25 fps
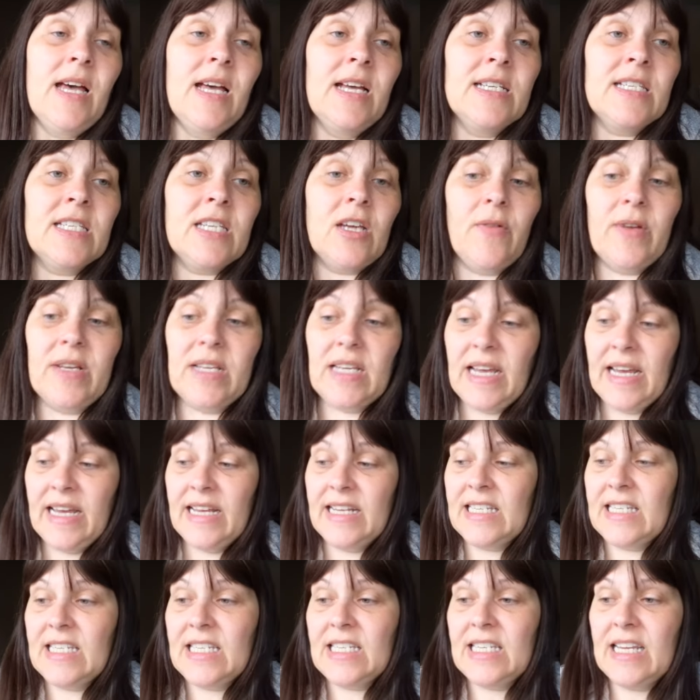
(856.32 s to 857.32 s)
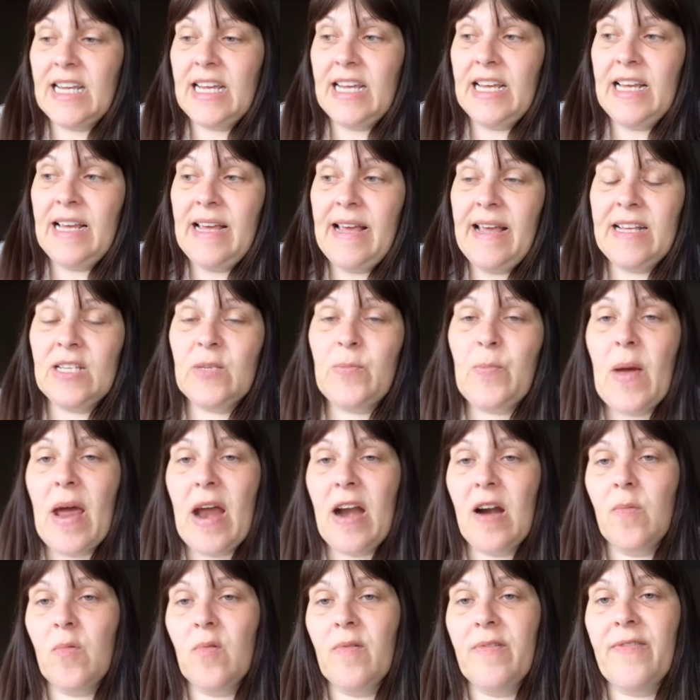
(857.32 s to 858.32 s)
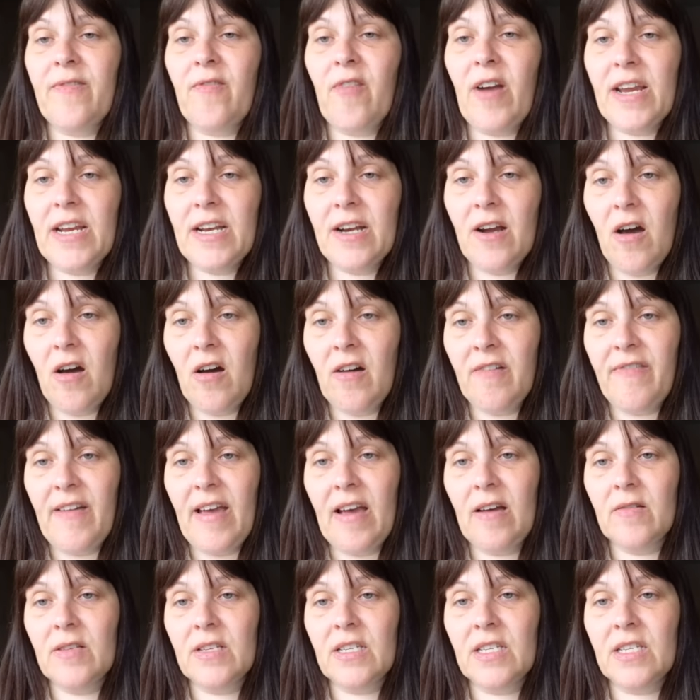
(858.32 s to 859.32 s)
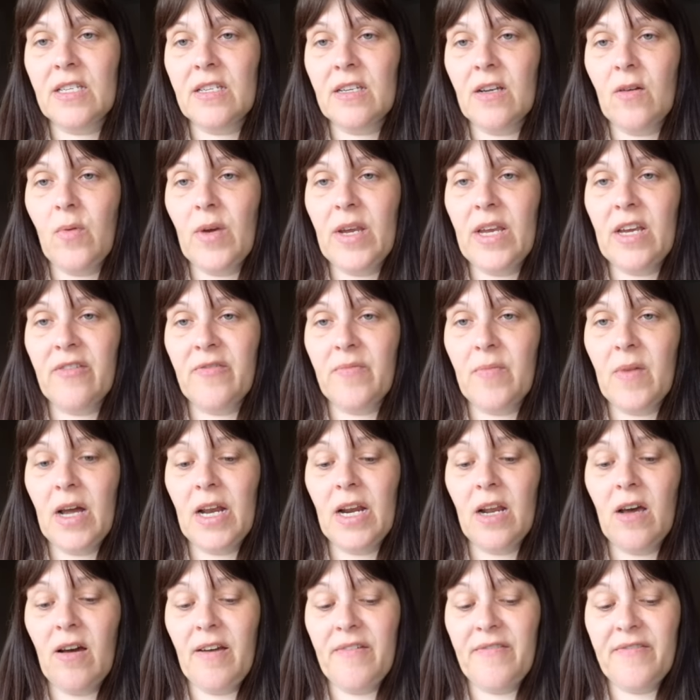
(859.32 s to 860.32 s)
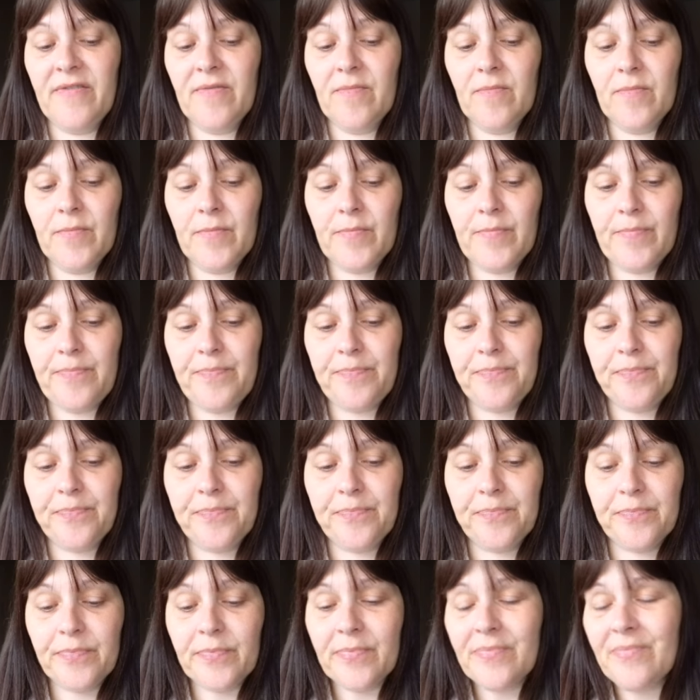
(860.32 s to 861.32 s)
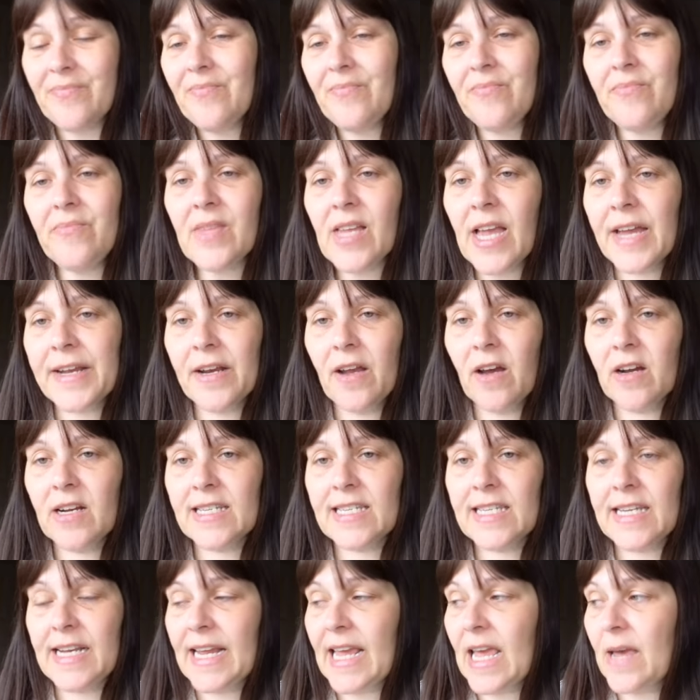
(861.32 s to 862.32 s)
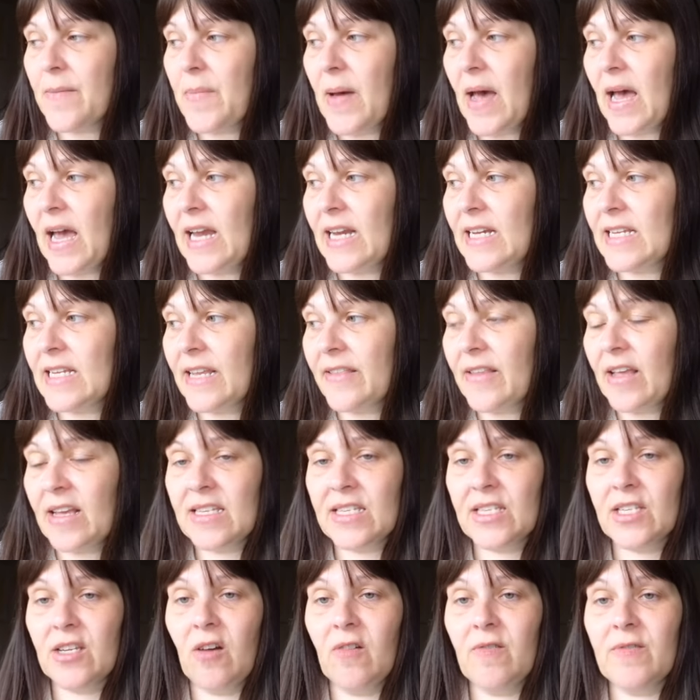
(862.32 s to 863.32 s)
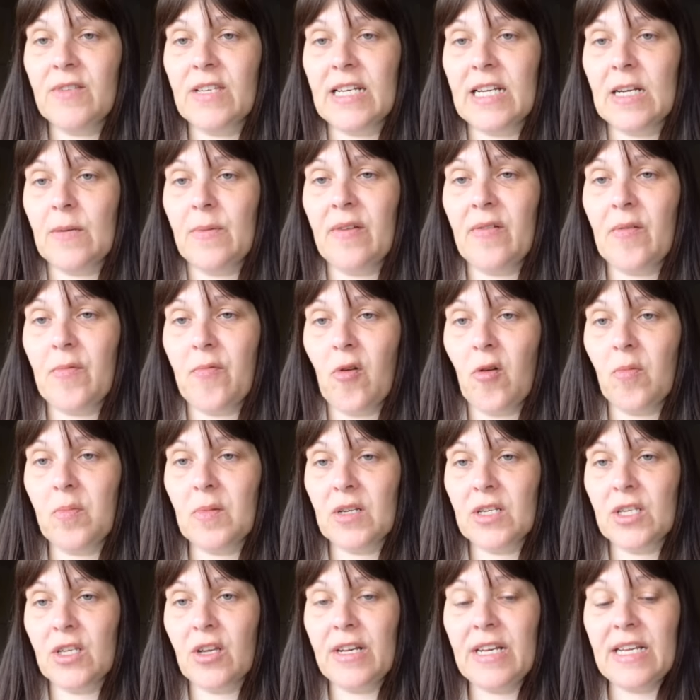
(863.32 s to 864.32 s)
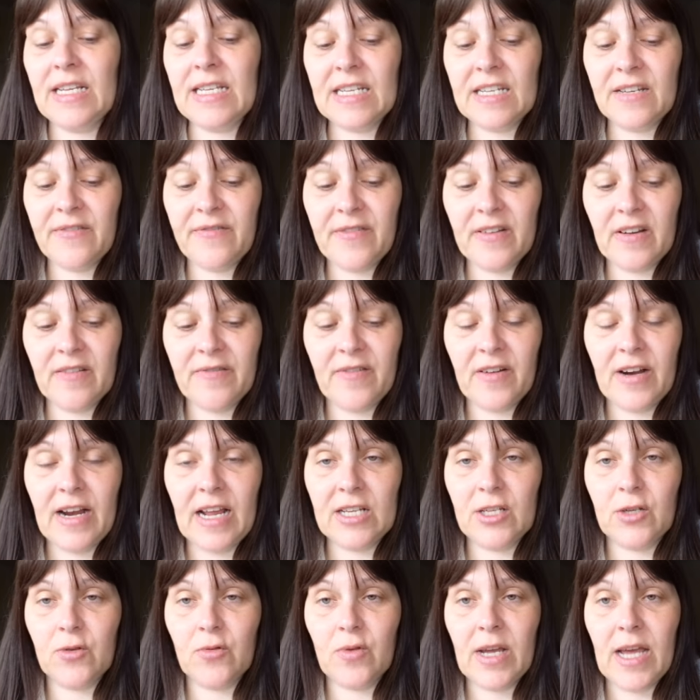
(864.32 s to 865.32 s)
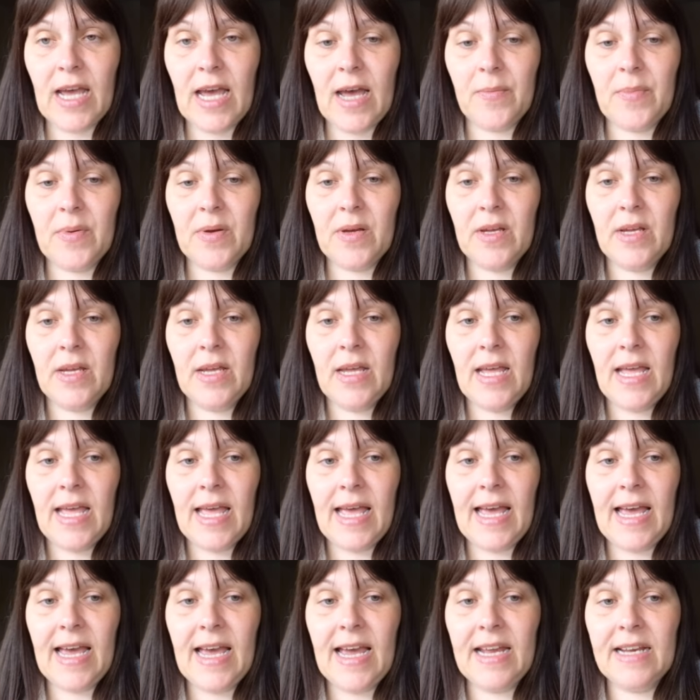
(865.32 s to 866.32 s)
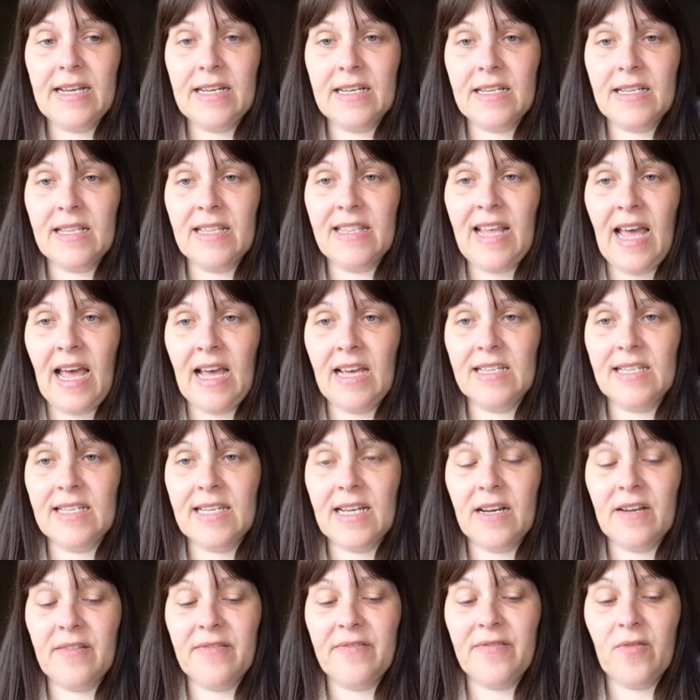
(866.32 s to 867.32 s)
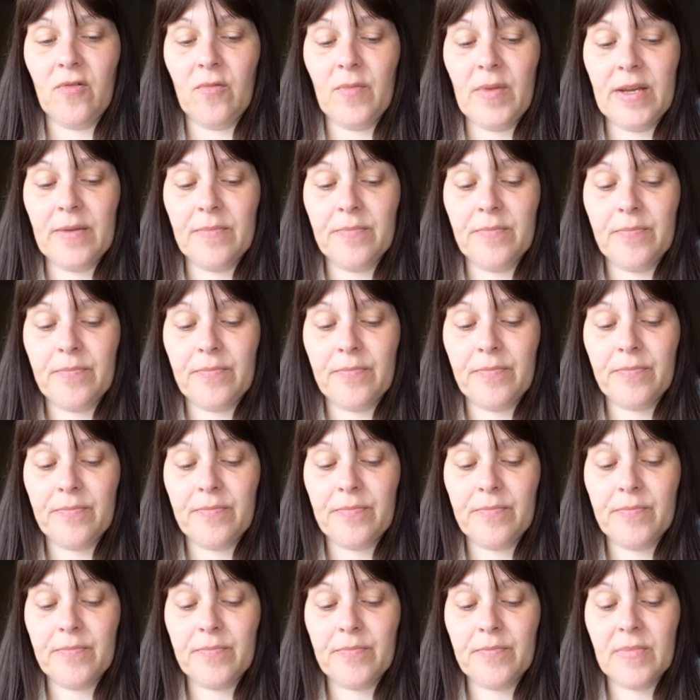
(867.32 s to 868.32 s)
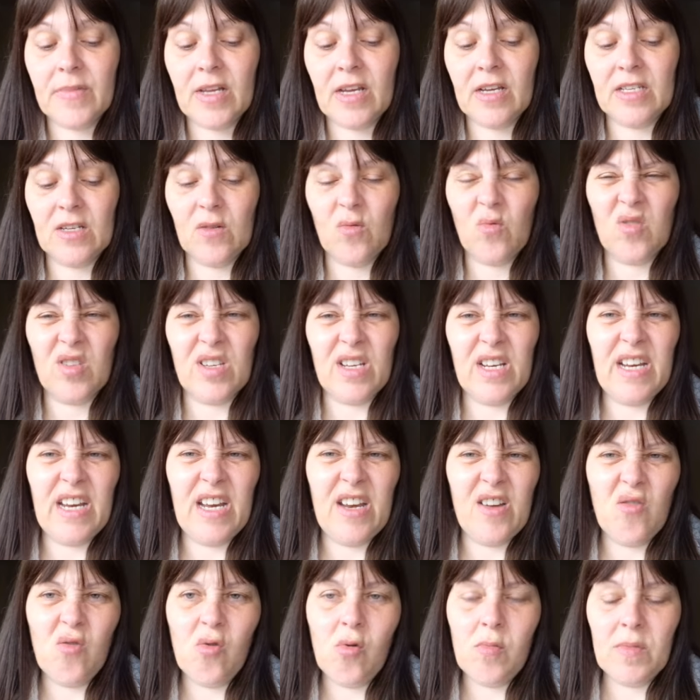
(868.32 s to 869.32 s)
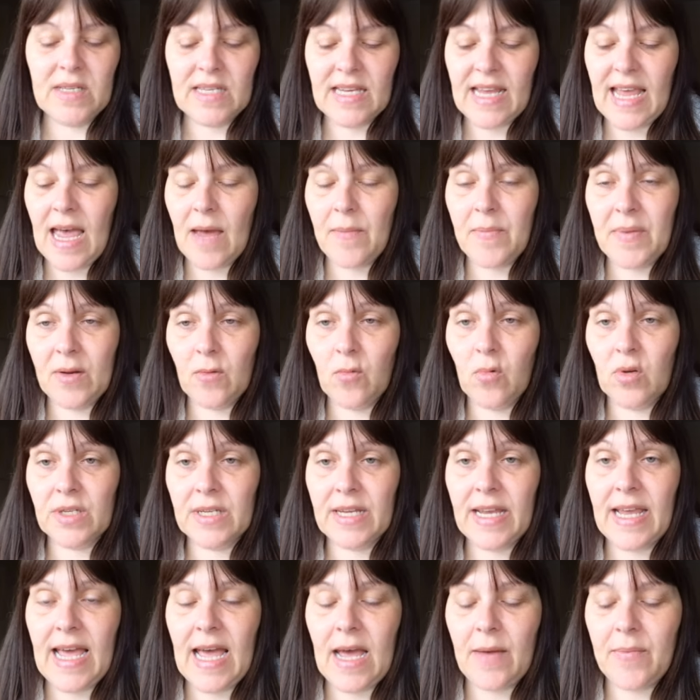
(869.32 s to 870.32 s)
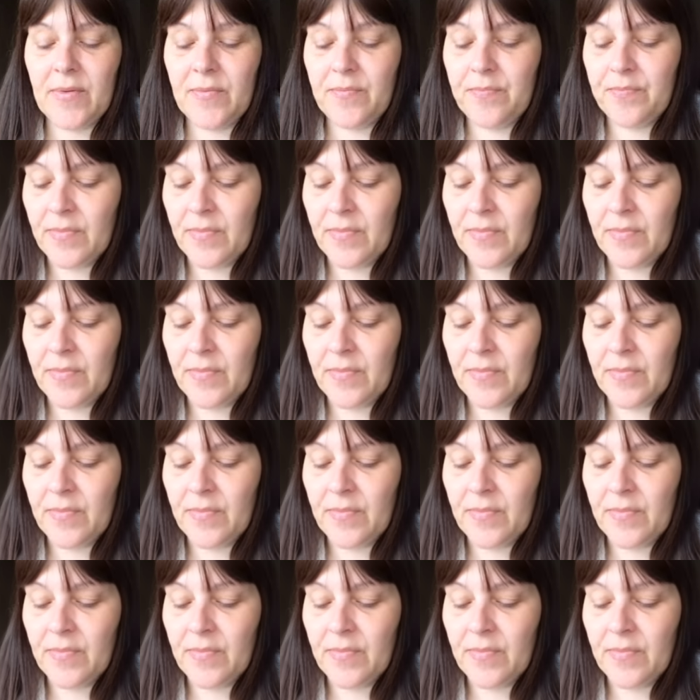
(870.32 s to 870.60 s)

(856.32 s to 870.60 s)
So it's bearable for 8.5 hours a week of my life. And like I said, I get paid, and that solves a little bit of a problem because I needed to fill a financial gap, and that has done it for me. Because it wasn't an enormous gap, but it was a gap.